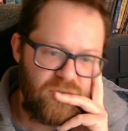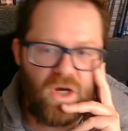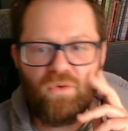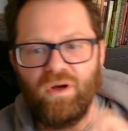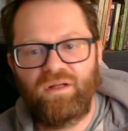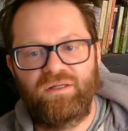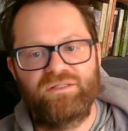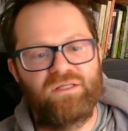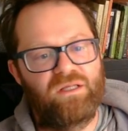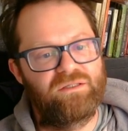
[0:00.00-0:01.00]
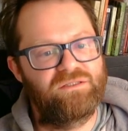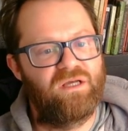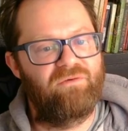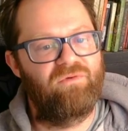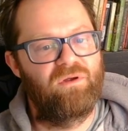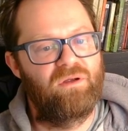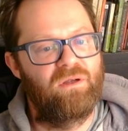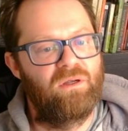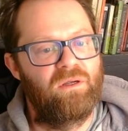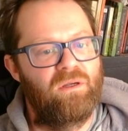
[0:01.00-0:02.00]
well, let's get other stuff.
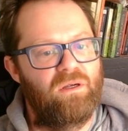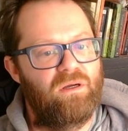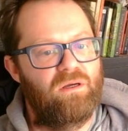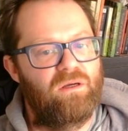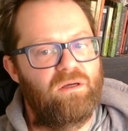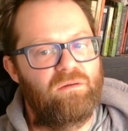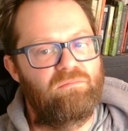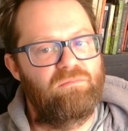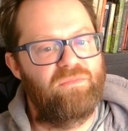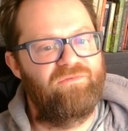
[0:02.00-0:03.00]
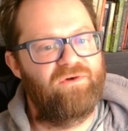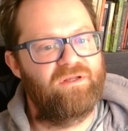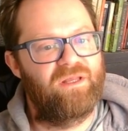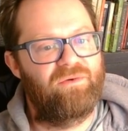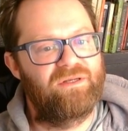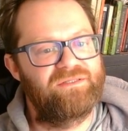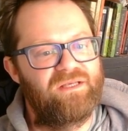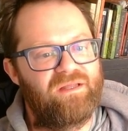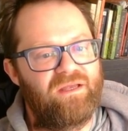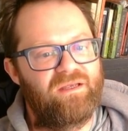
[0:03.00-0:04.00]
Befuddled, I want to
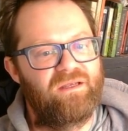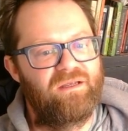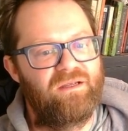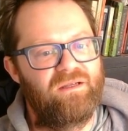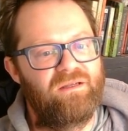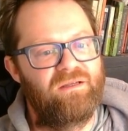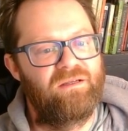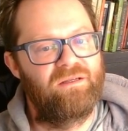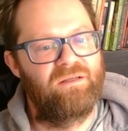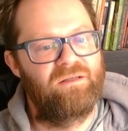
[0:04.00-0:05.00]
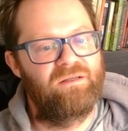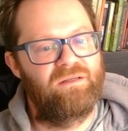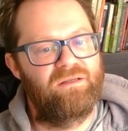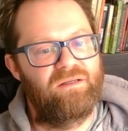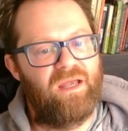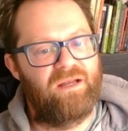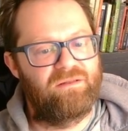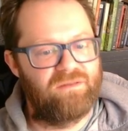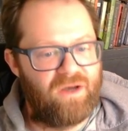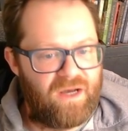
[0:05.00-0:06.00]
say like at a
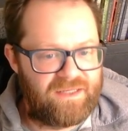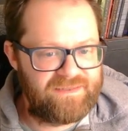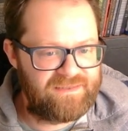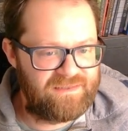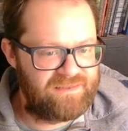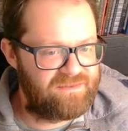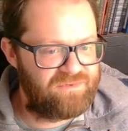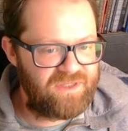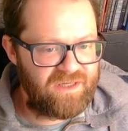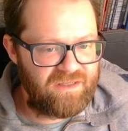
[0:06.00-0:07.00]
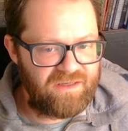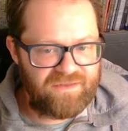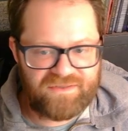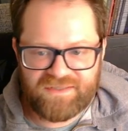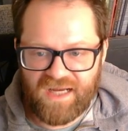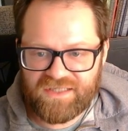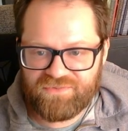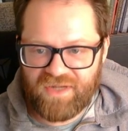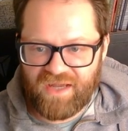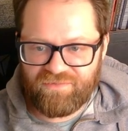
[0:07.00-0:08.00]
loss. Is there really any other section
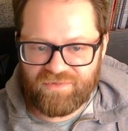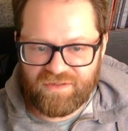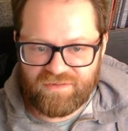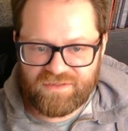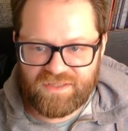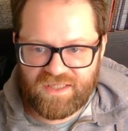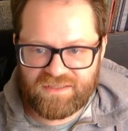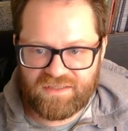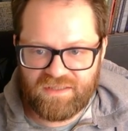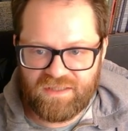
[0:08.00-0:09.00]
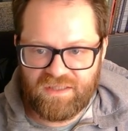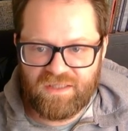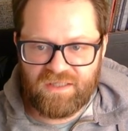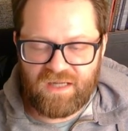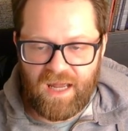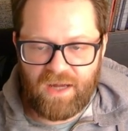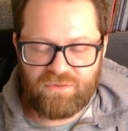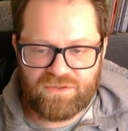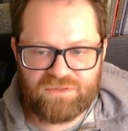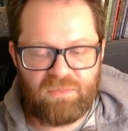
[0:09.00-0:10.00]
we haven't really looked at?
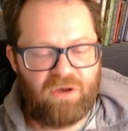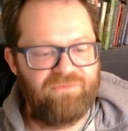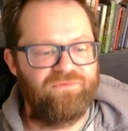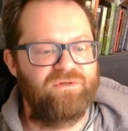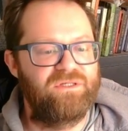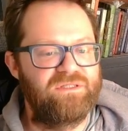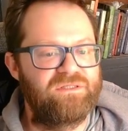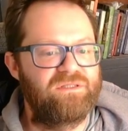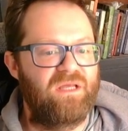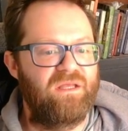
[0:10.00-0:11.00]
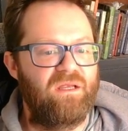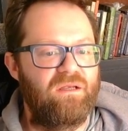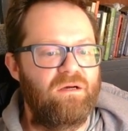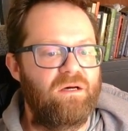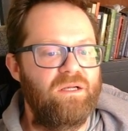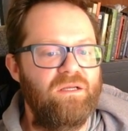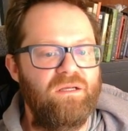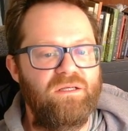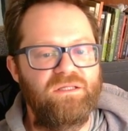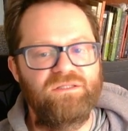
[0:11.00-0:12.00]
Cow's mouthful is, I think, cud
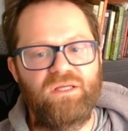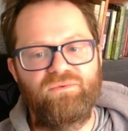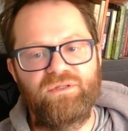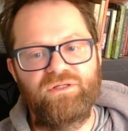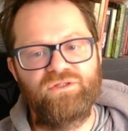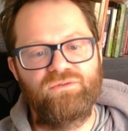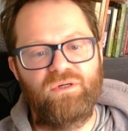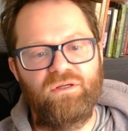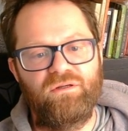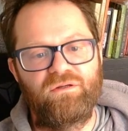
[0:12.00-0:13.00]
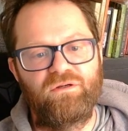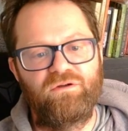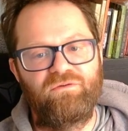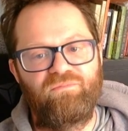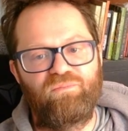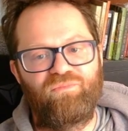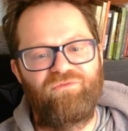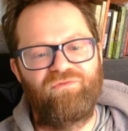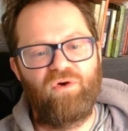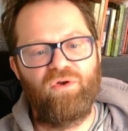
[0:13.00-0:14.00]
is like what they chew on.
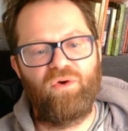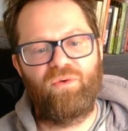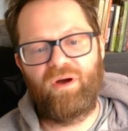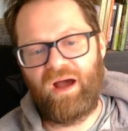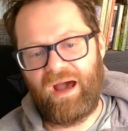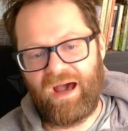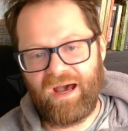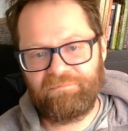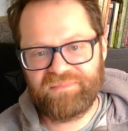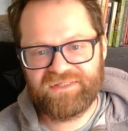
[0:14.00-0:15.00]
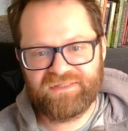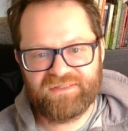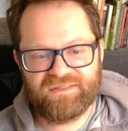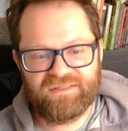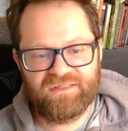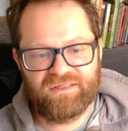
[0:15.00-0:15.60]
Photo ops.